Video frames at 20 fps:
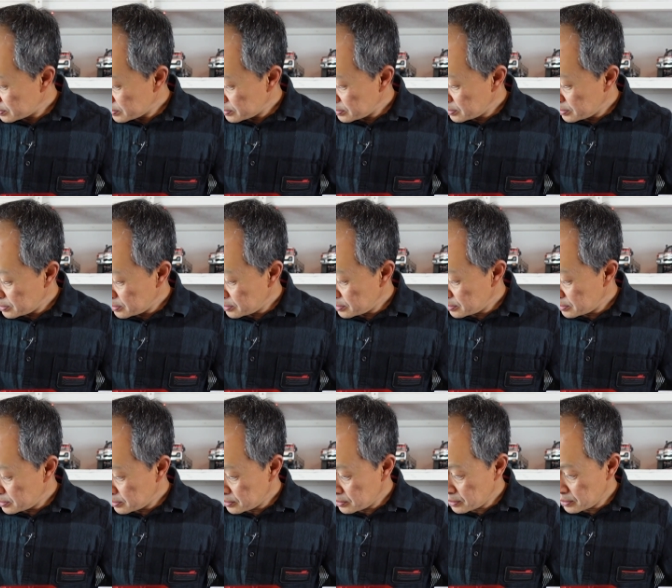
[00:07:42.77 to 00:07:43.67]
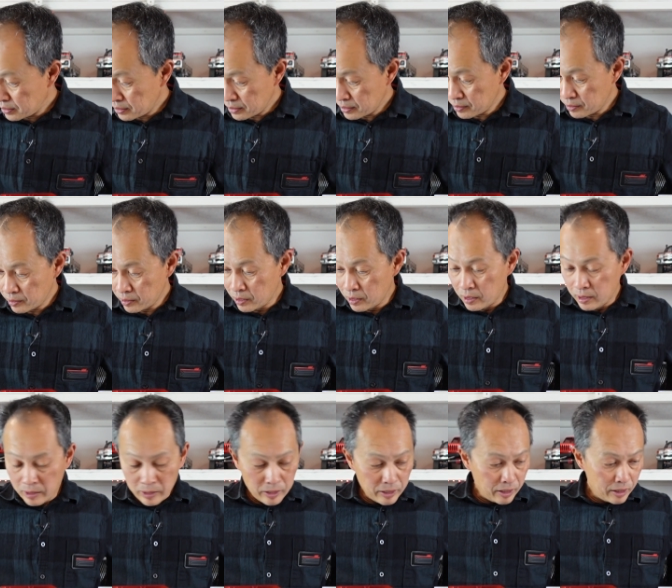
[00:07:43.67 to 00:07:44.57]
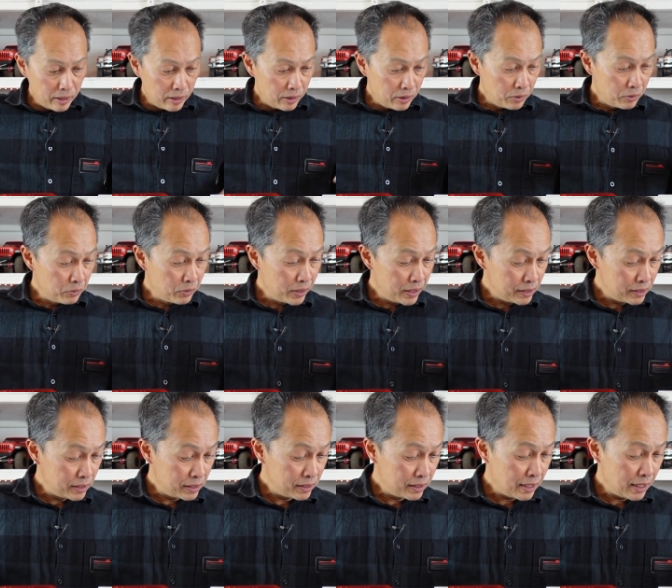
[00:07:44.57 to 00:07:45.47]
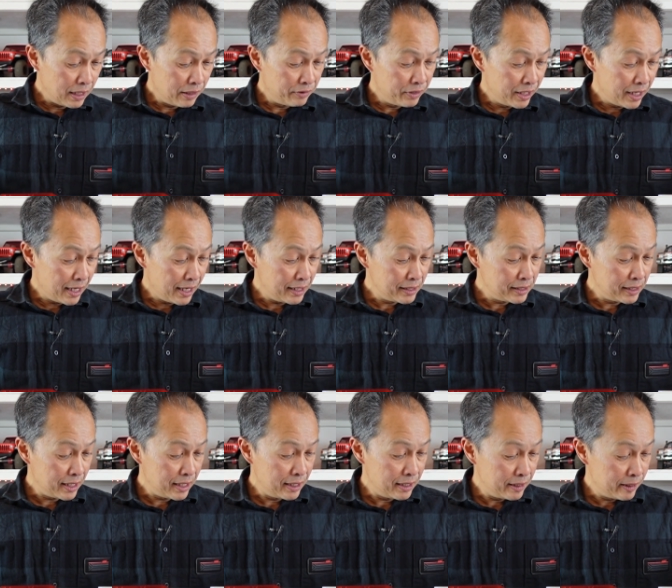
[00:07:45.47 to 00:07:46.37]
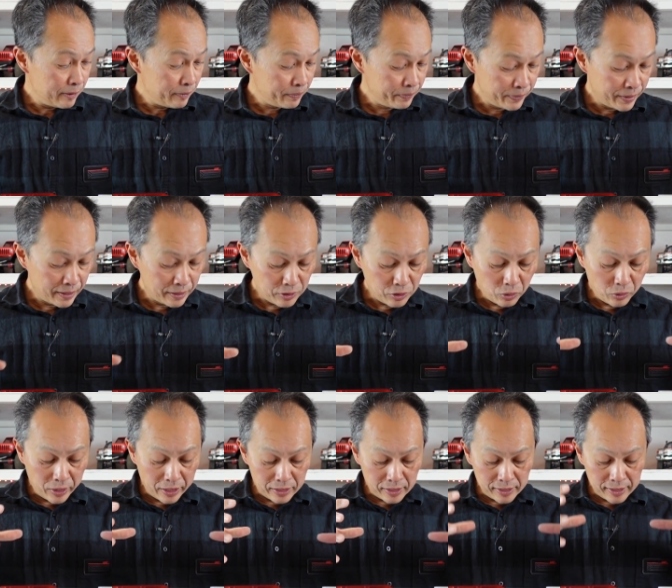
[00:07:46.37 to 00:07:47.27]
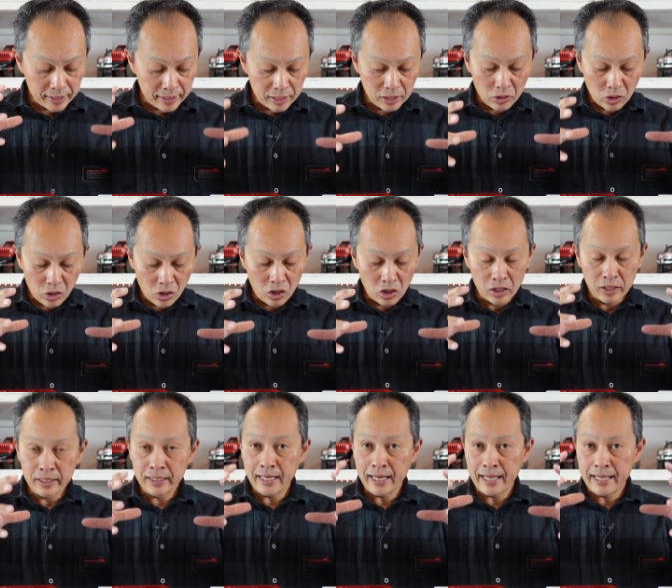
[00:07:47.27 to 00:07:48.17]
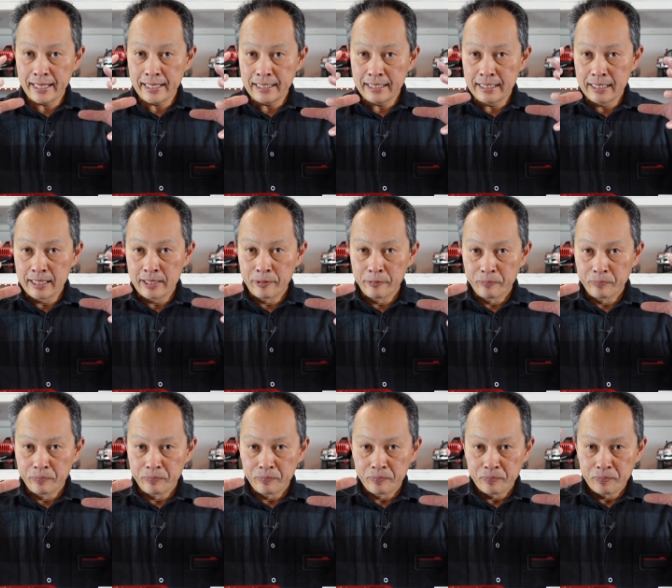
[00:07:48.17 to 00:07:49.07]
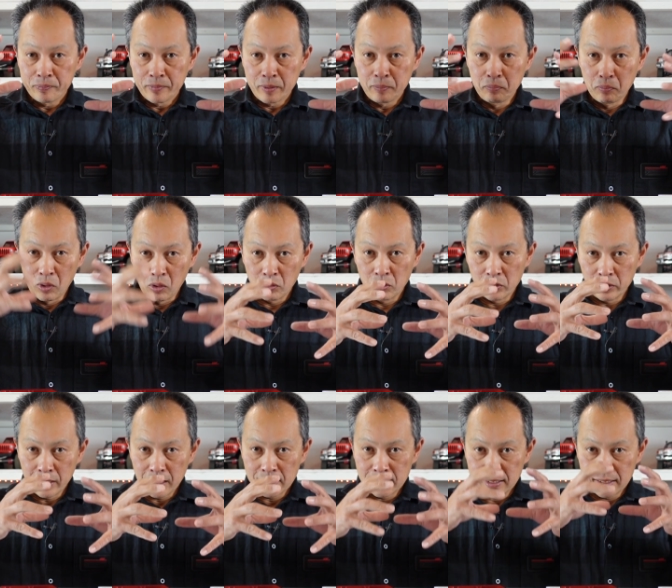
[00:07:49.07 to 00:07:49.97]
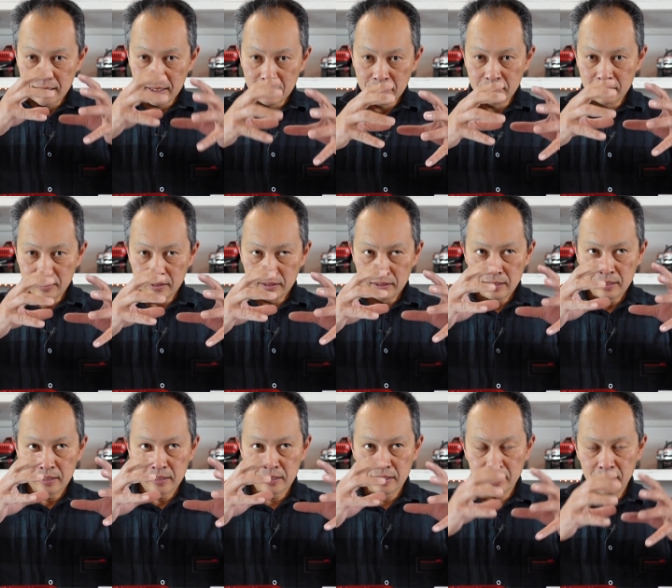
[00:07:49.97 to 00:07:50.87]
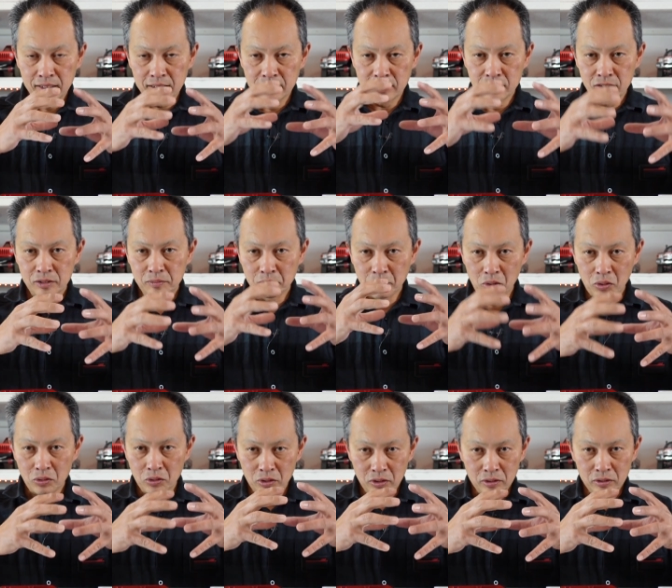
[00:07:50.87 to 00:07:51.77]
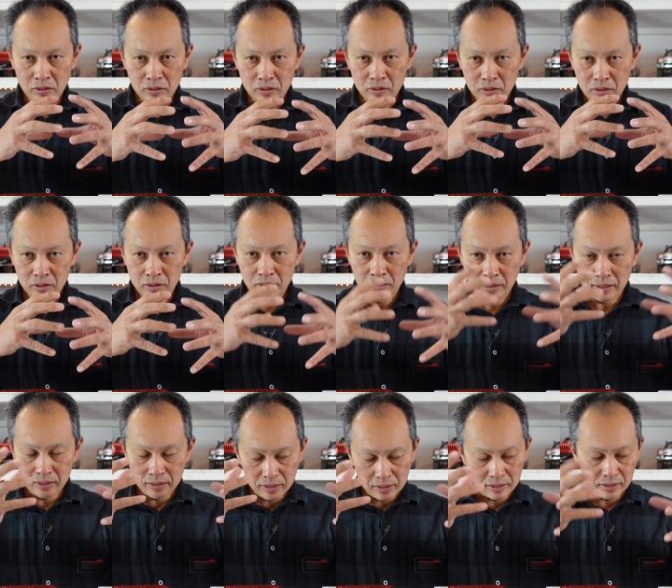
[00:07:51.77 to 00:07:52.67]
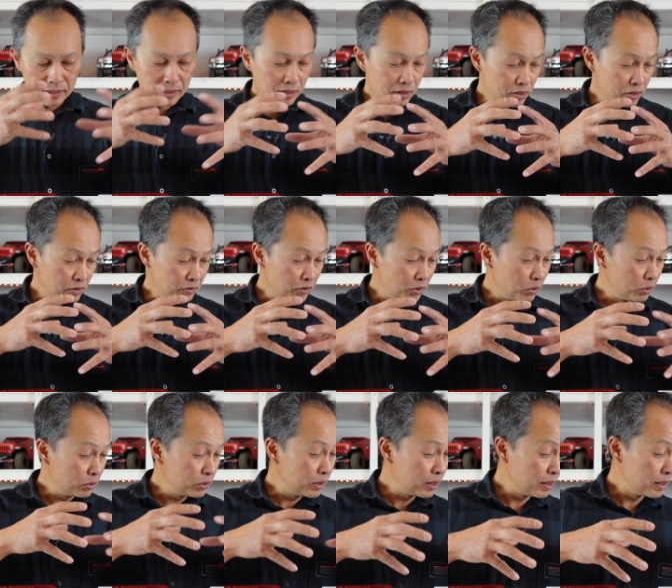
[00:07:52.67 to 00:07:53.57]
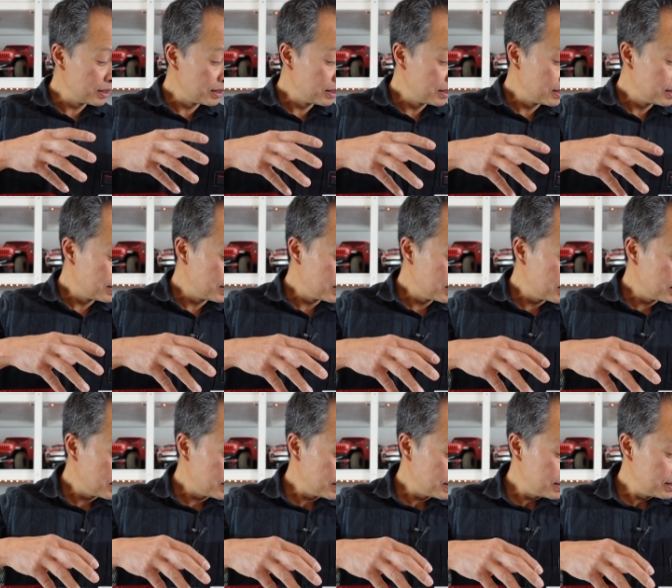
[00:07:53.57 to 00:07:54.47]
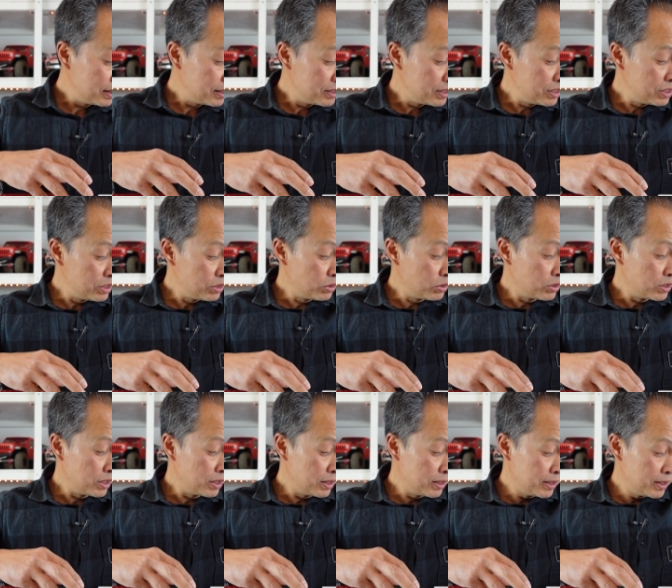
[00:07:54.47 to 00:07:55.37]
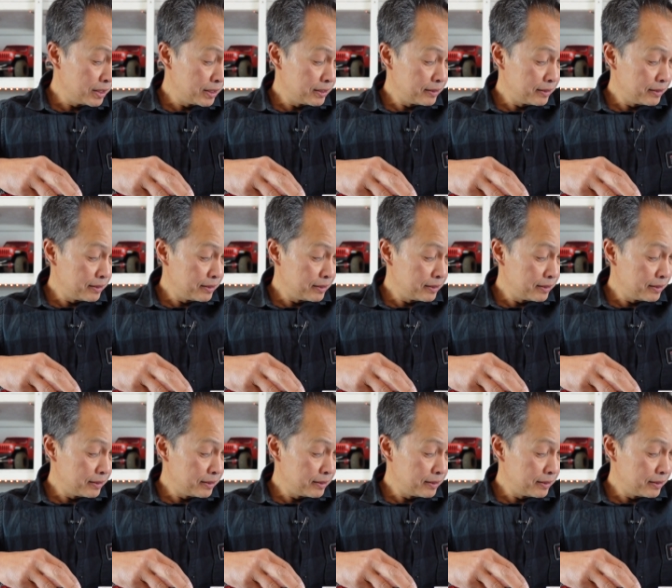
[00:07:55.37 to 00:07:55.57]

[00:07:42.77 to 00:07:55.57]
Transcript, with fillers: And what else does it have? It has a so it's sitting on a motor, a single cylinder motor, like the cars of old. And this is your